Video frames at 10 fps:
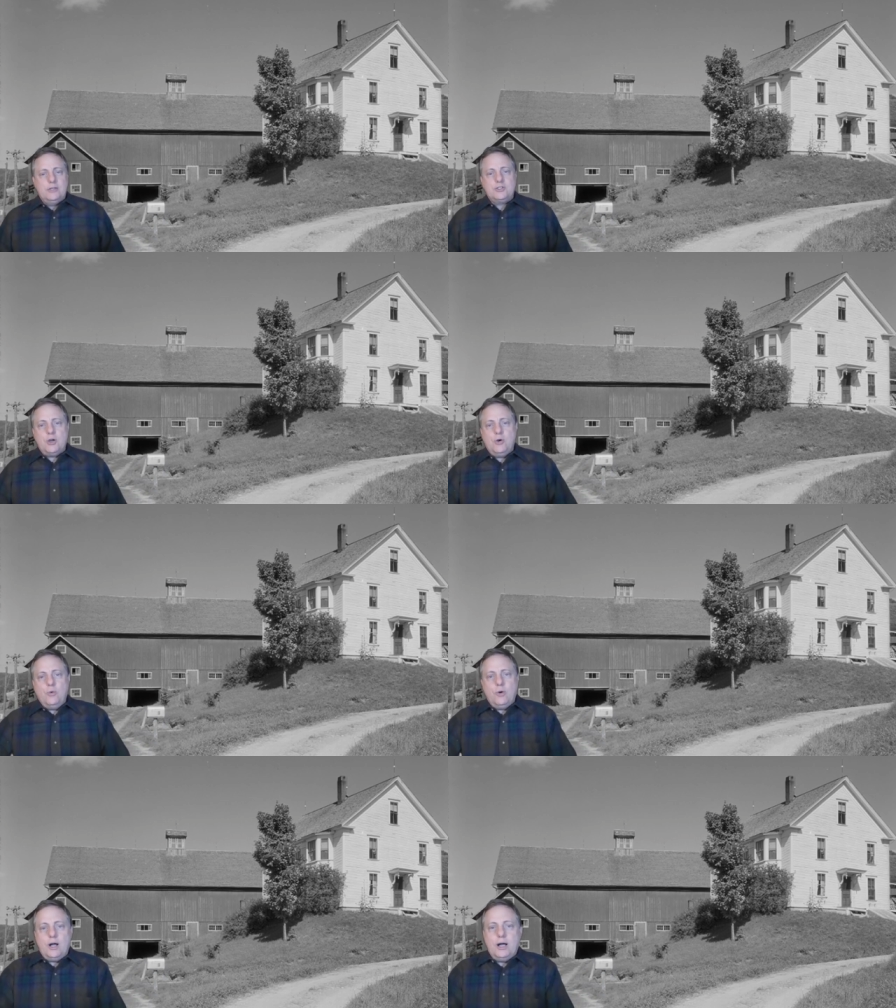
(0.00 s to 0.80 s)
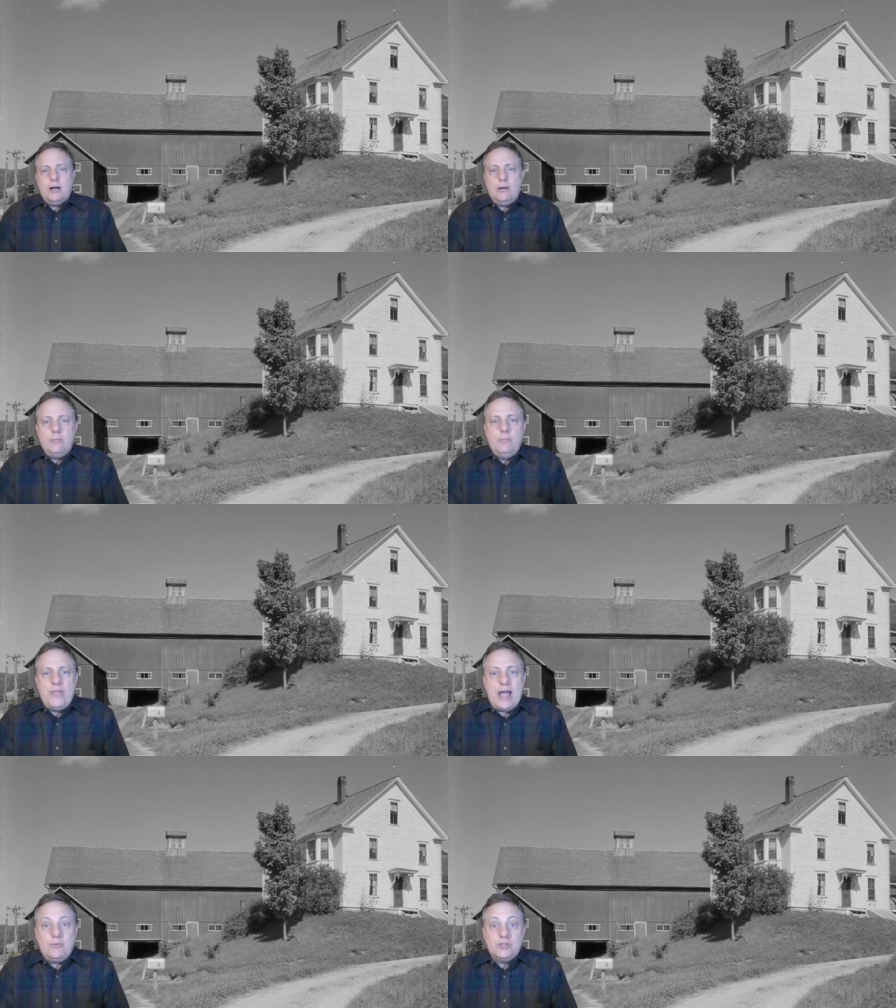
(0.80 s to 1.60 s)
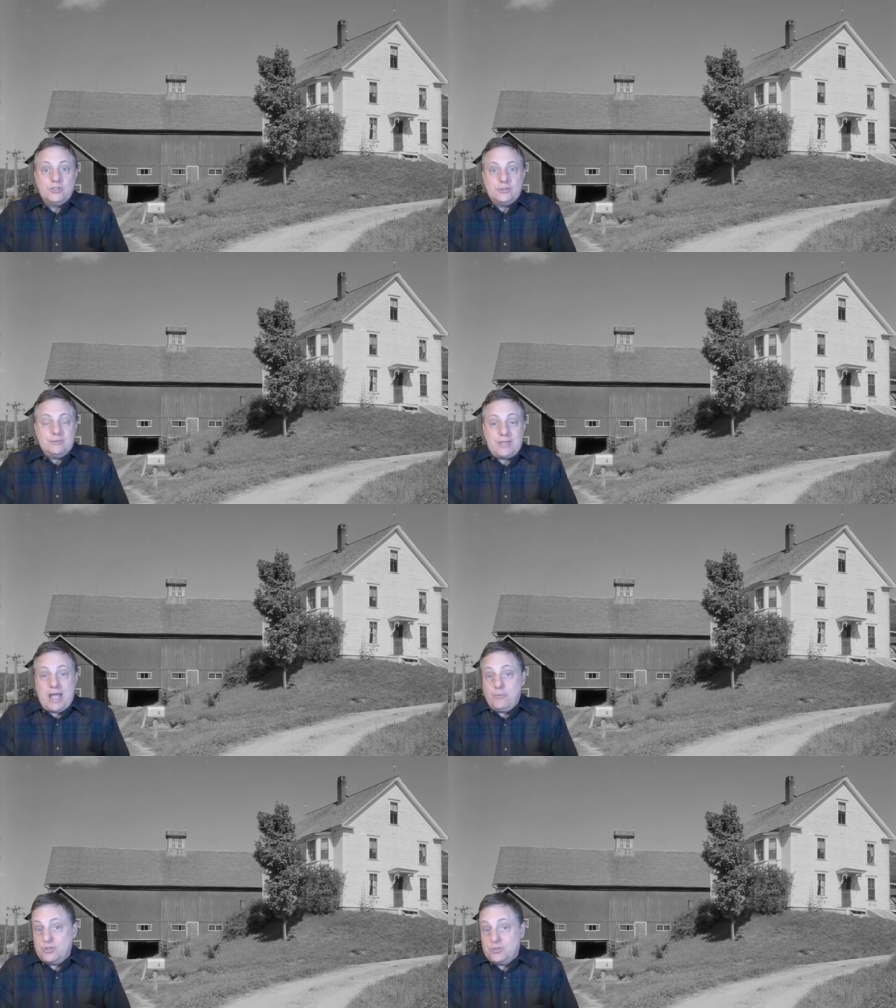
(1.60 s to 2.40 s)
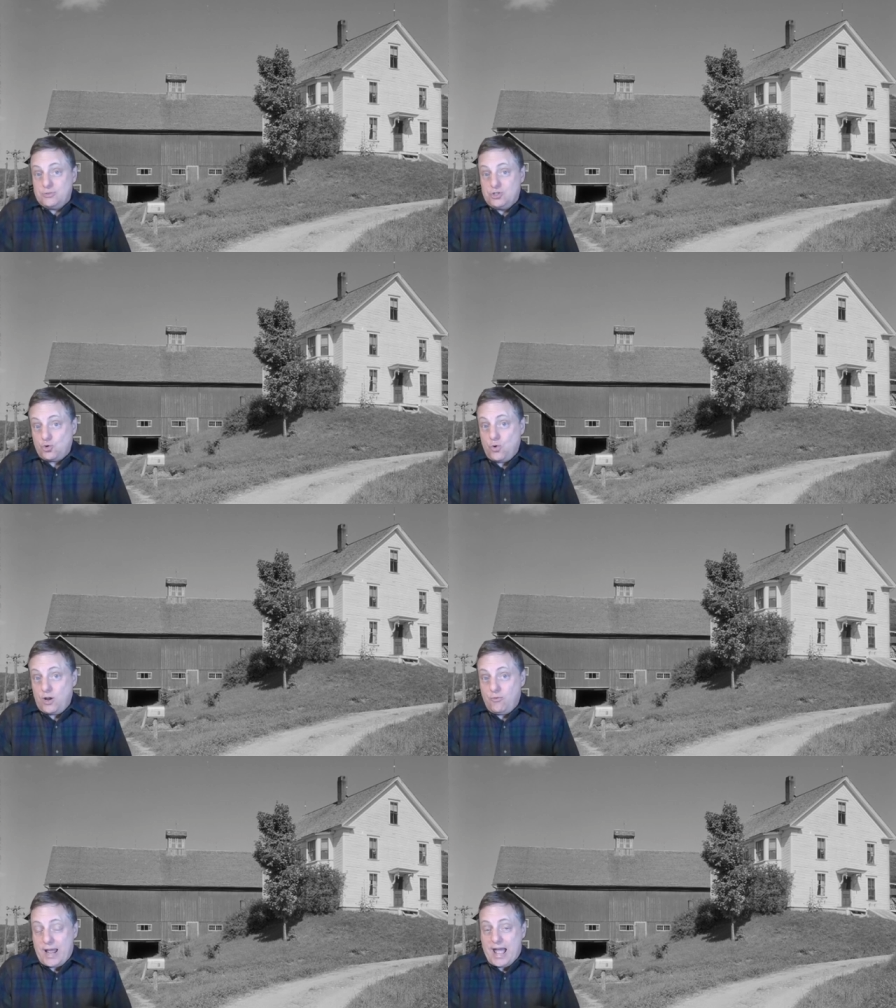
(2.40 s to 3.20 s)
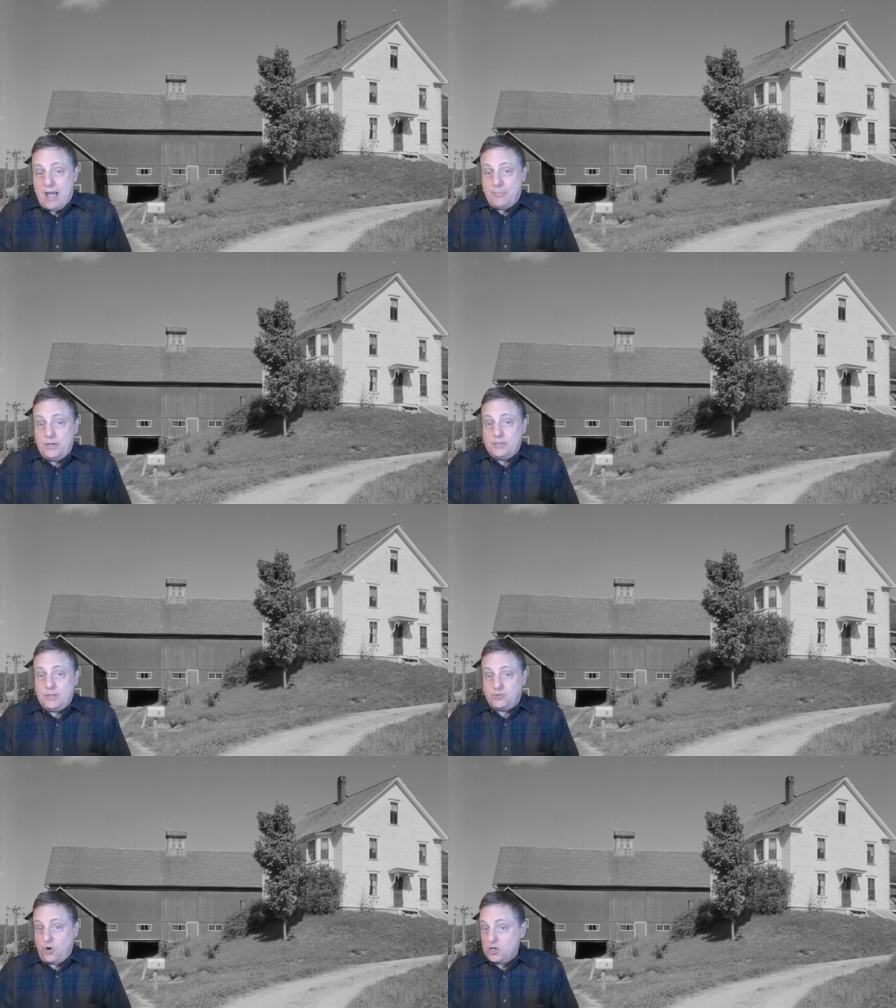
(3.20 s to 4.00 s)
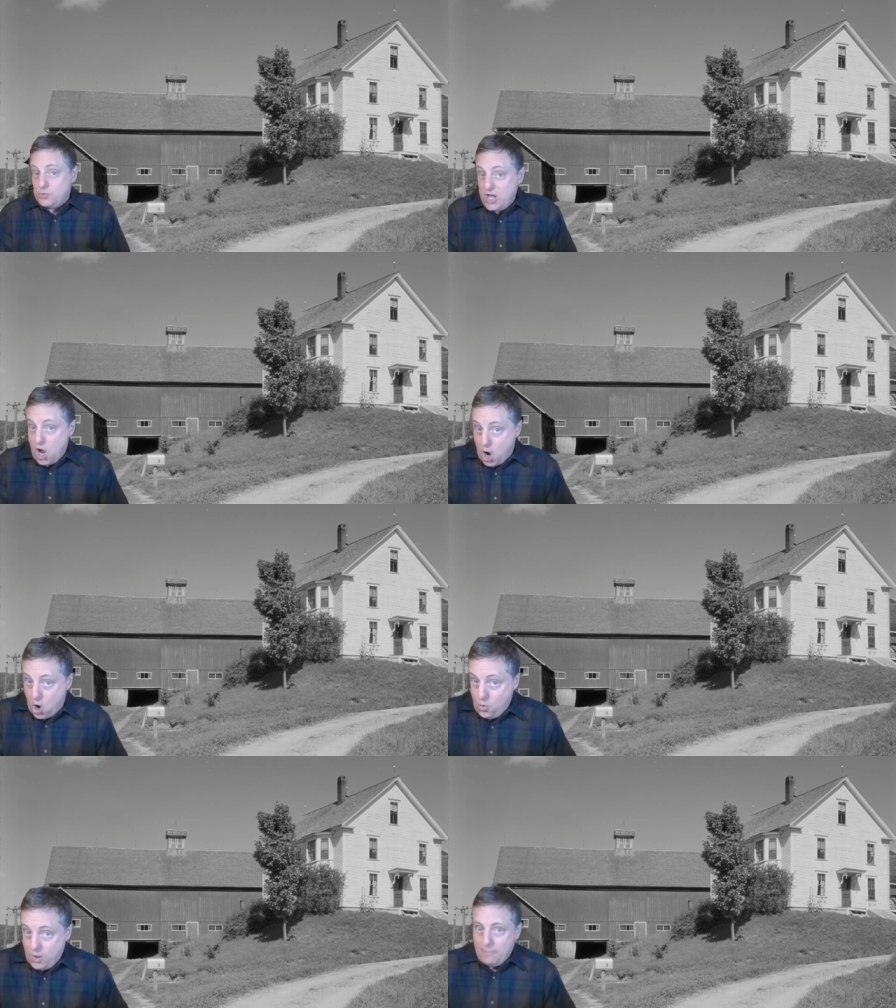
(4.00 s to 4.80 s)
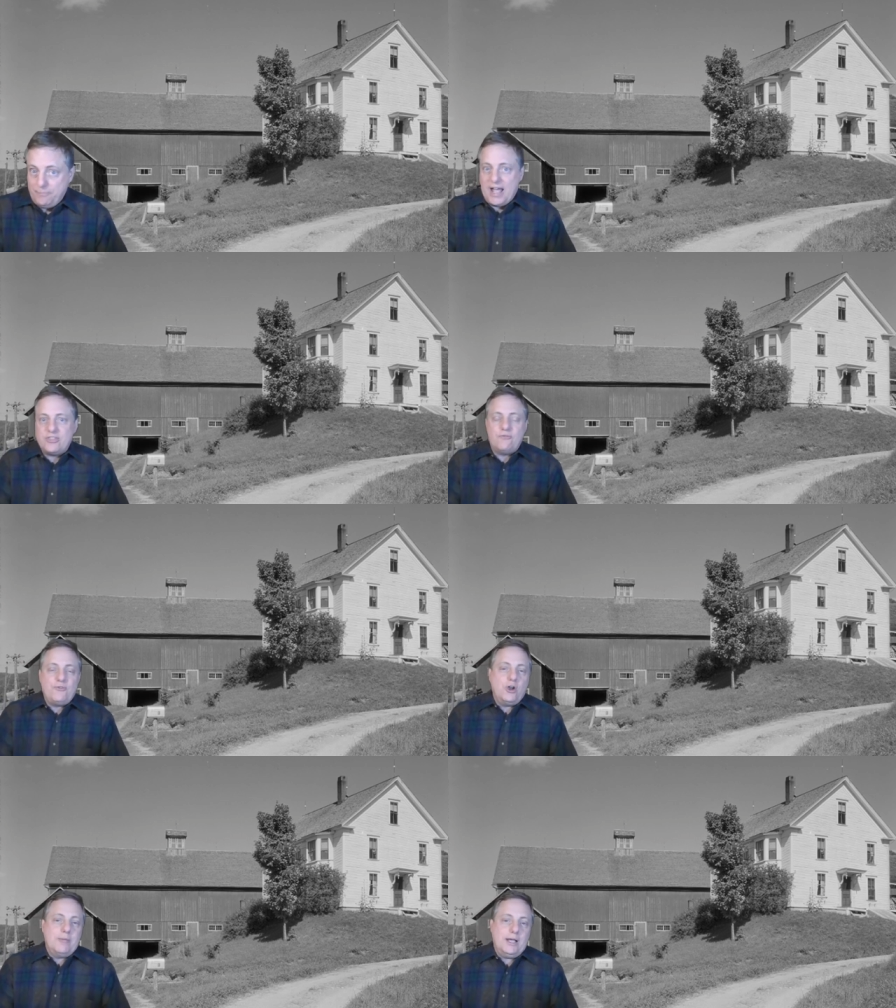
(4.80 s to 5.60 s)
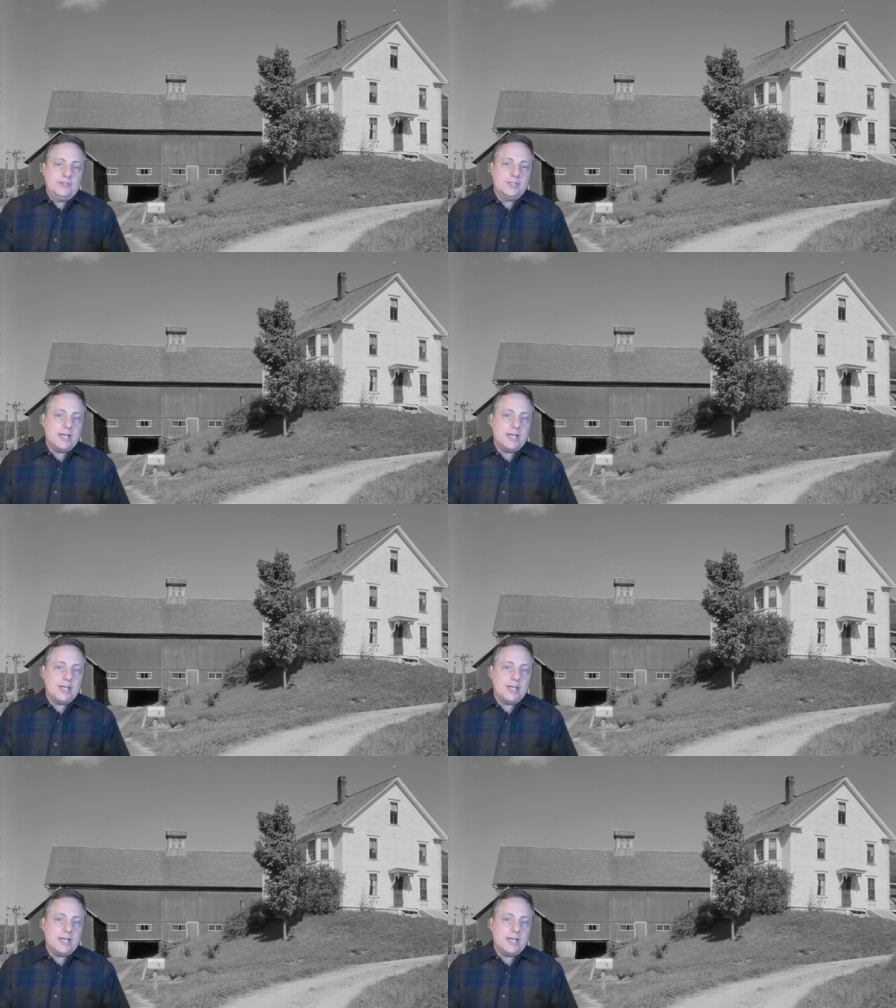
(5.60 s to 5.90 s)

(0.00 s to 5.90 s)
So uh, that was, that was the story of what happened, as far as we know, at the farmhouse